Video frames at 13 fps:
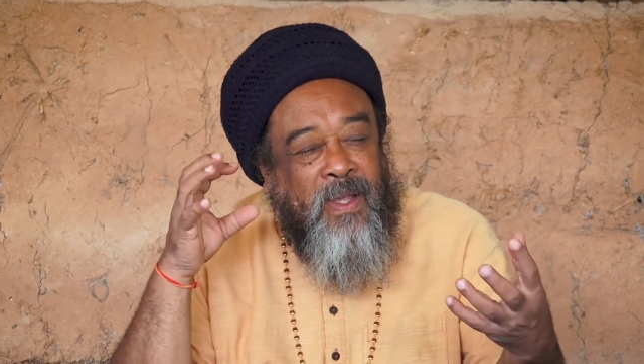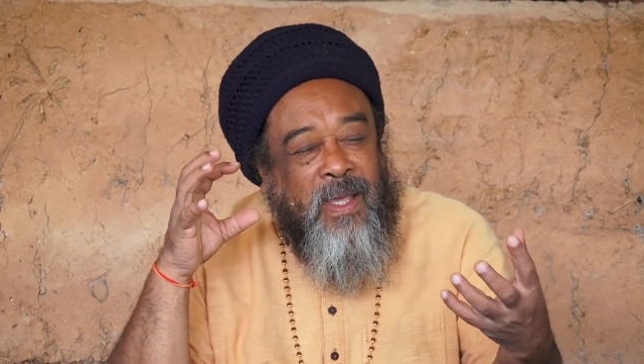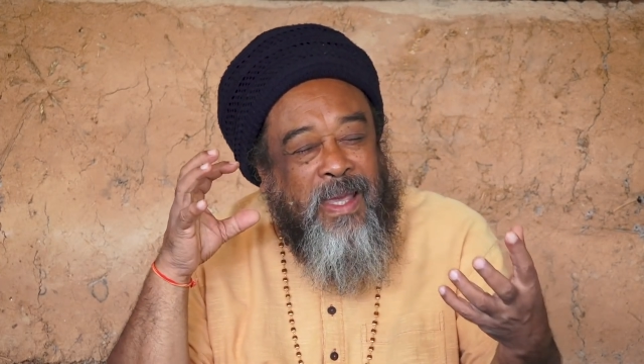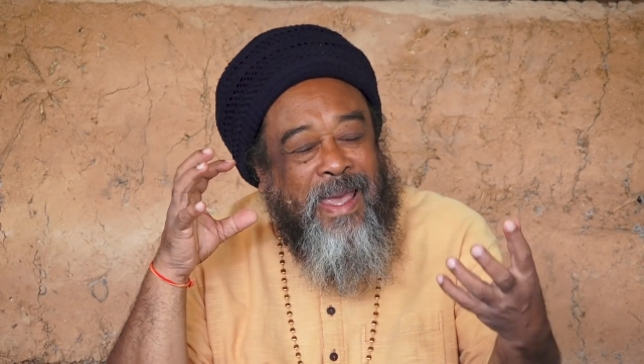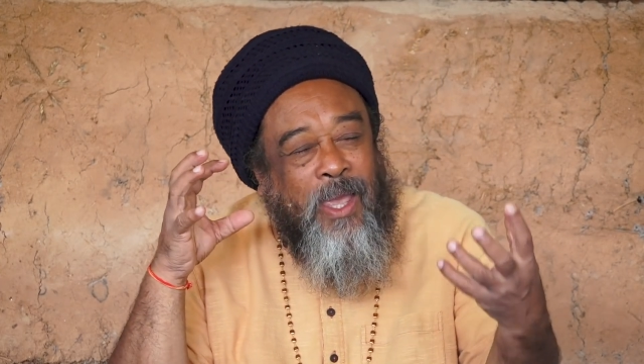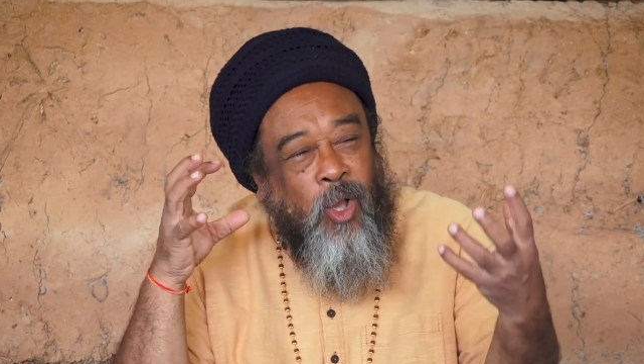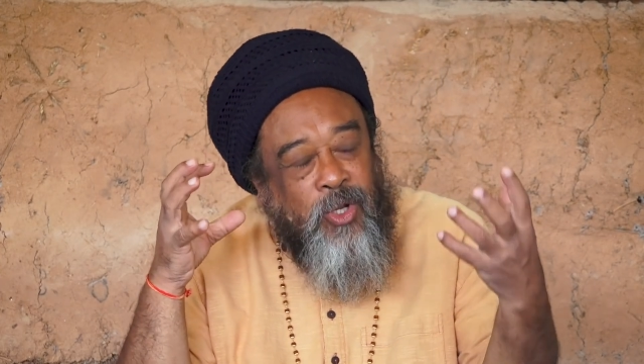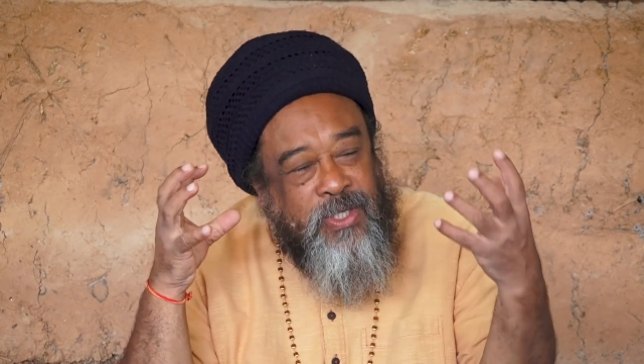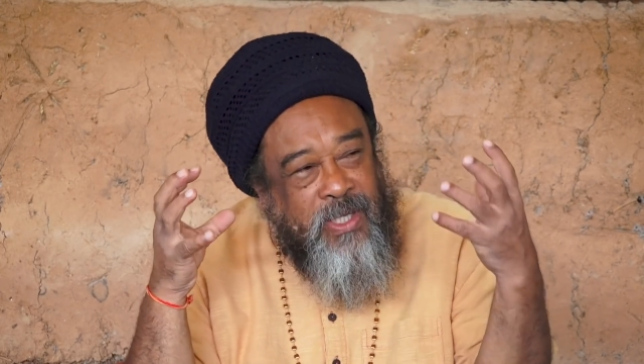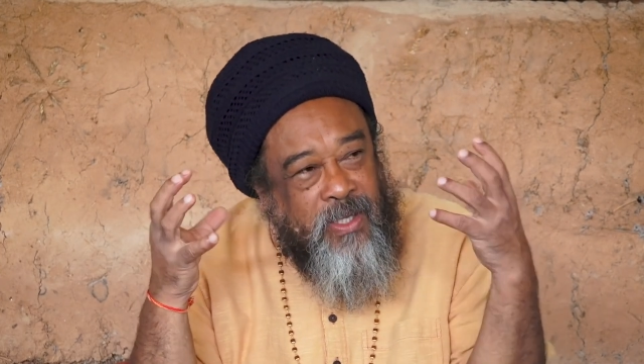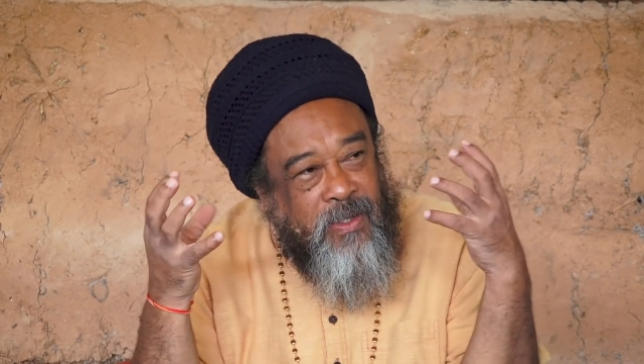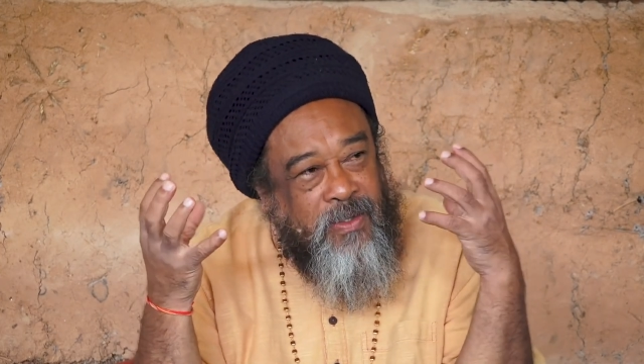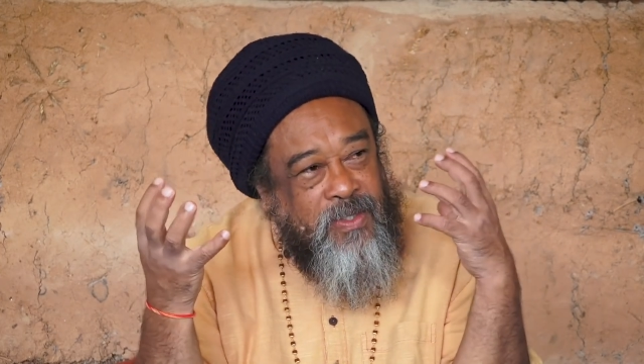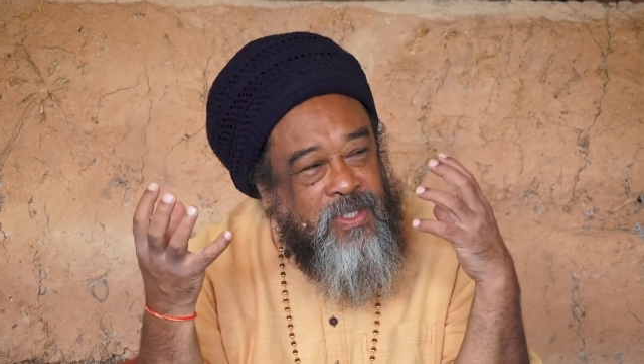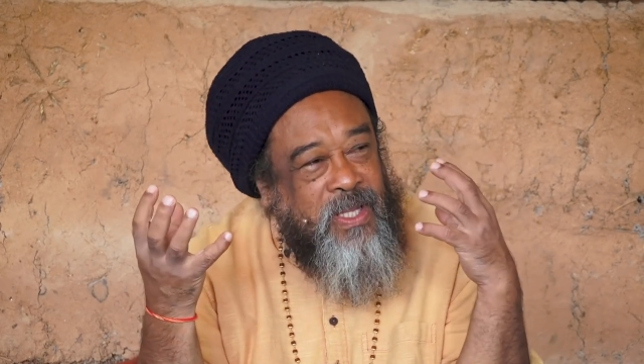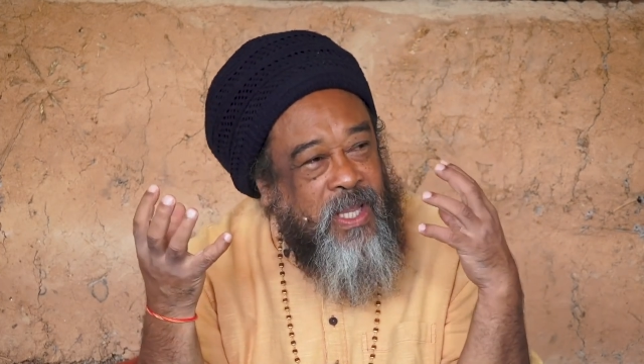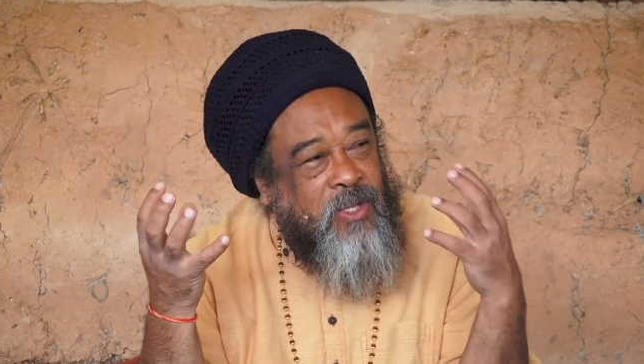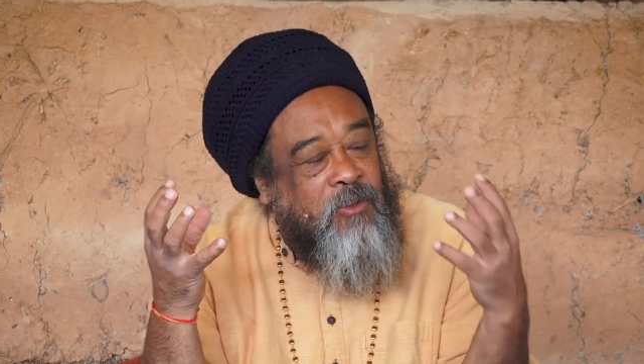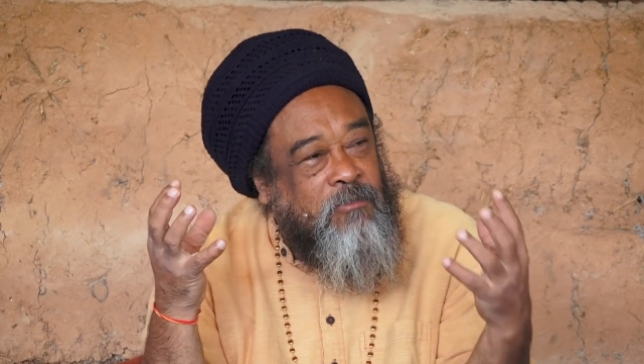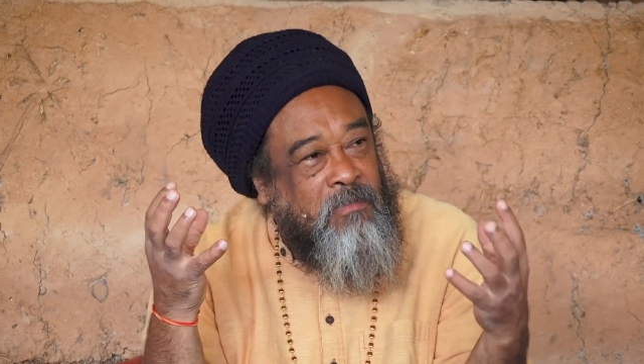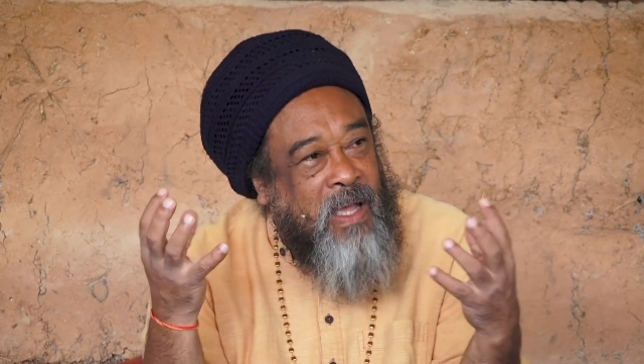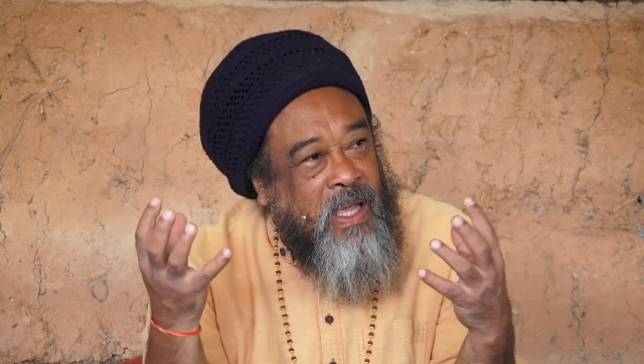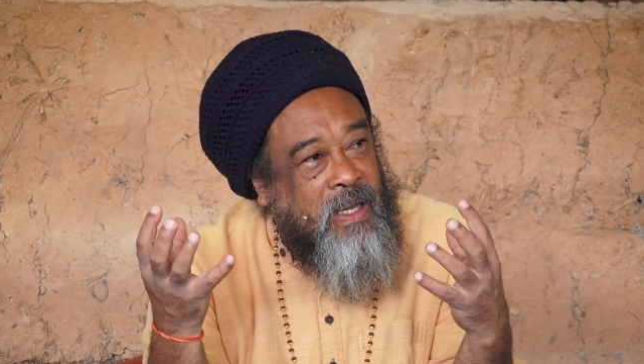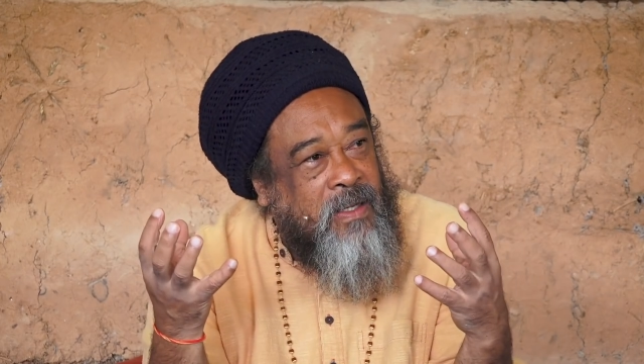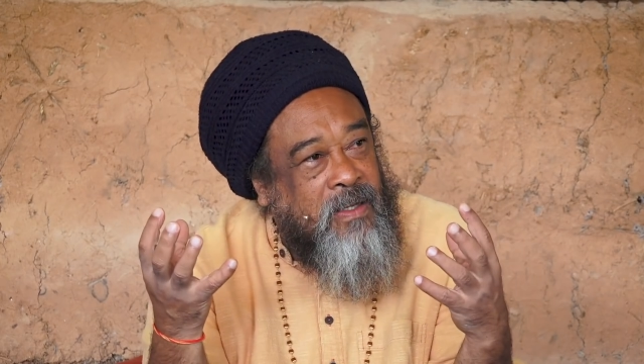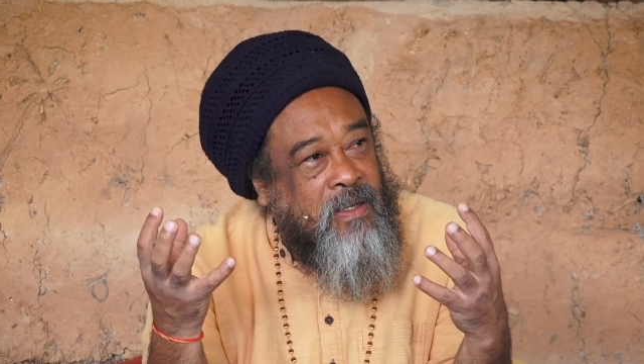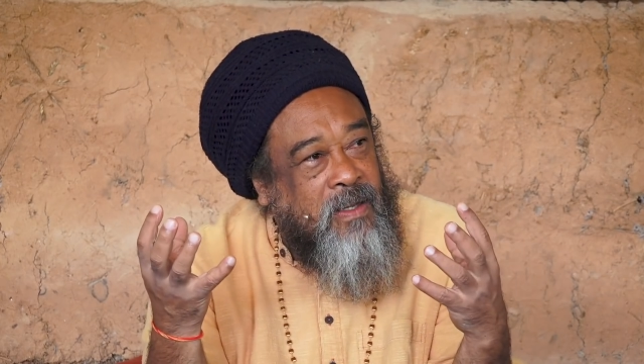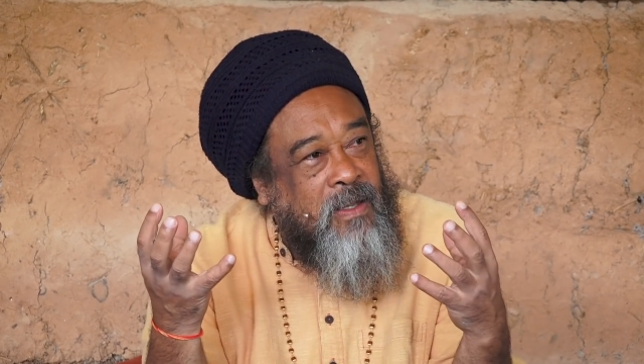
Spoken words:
chaotic state of mind